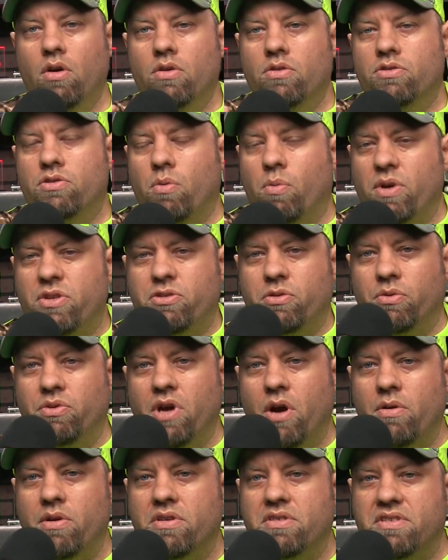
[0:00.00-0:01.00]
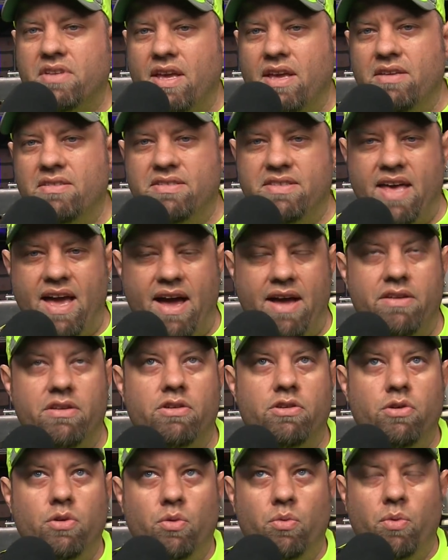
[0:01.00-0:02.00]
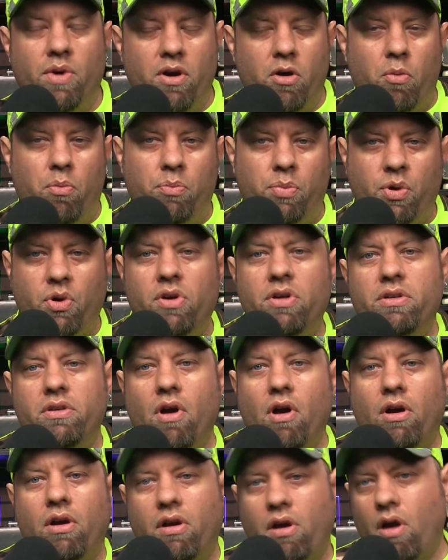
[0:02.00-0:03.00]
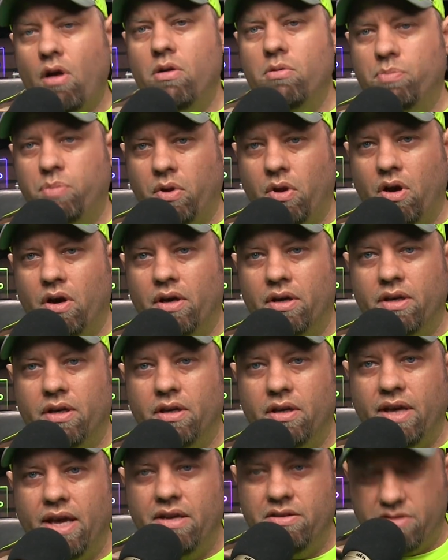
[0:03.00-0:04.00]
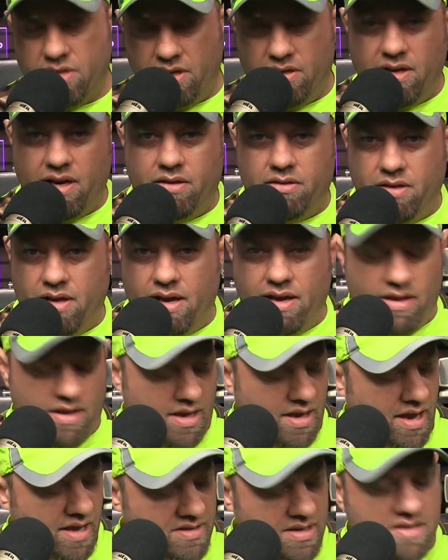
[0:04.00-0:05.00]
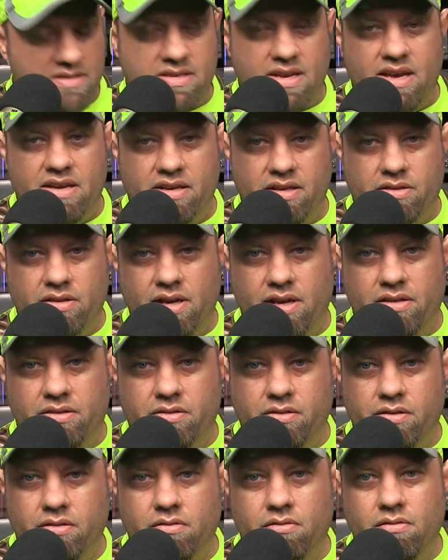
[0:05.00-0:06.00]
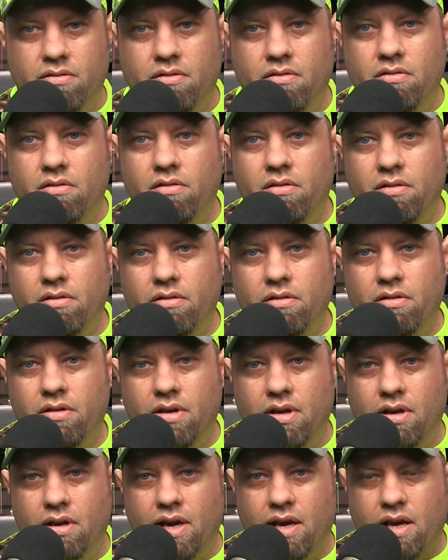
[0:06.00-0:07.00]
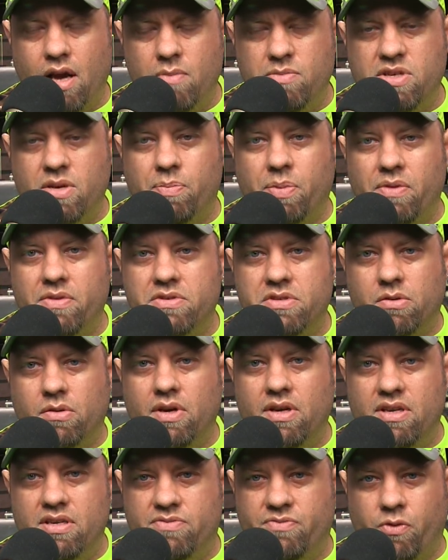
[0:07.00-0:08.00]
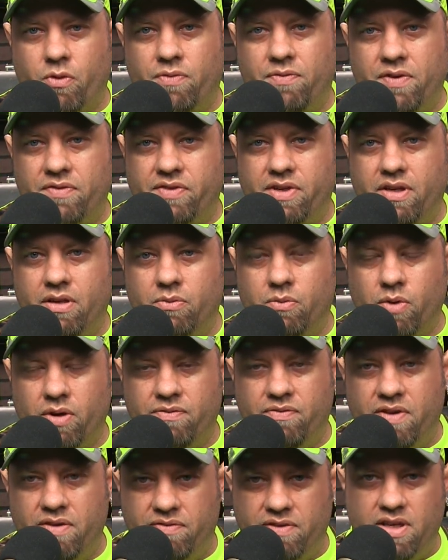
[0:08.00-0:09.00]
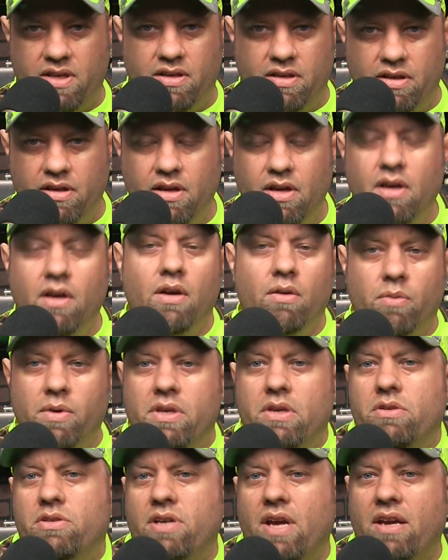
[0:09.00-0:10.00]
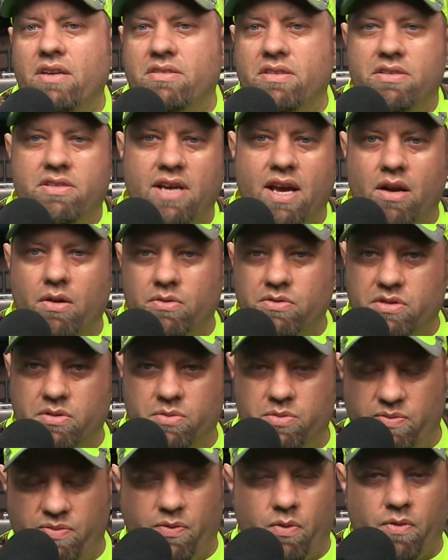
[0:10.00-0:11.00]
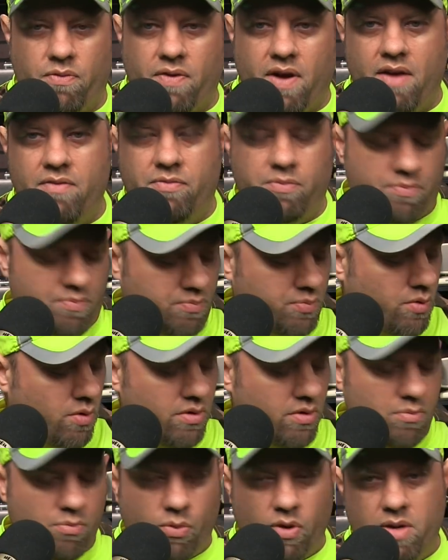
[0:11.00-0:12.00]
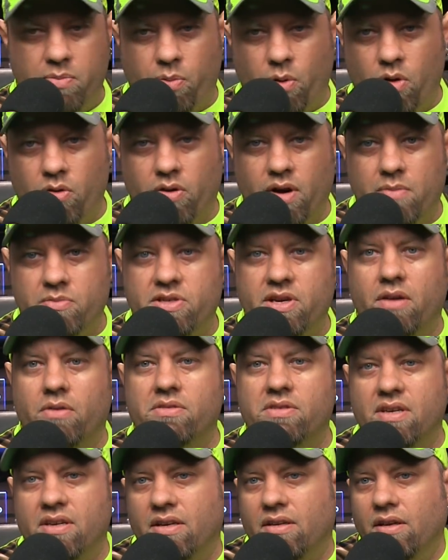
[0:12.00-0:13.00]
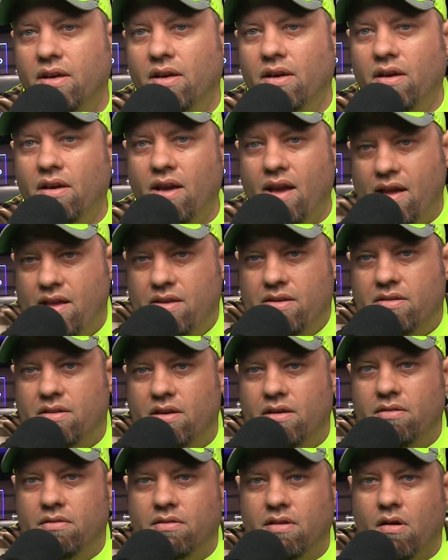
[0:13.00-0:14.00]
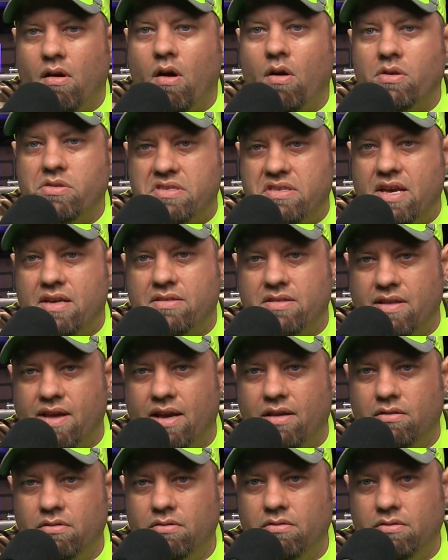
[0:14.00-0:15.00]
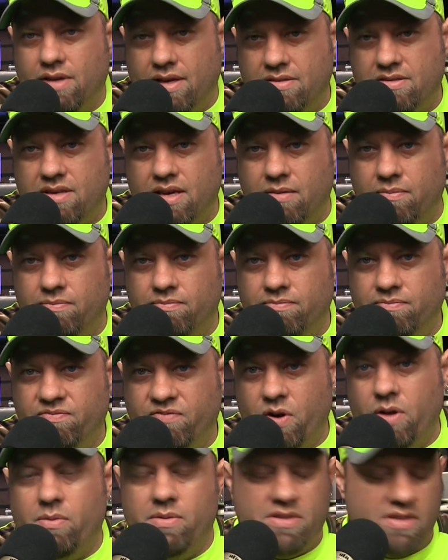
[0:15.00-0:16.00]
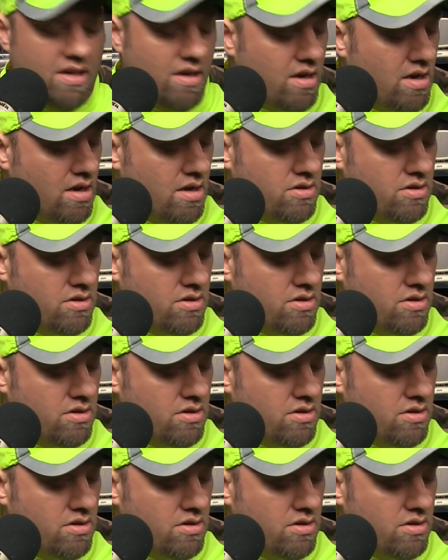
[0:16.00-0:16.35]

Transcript: So what you'll notice is that you will put a code plug into, yeah, as I said, it, it, it comes up on the screen as 450 and 150, and when you change the channels, there's four or five pre-programmed channels in it. it. They're all set to that, that same frequency.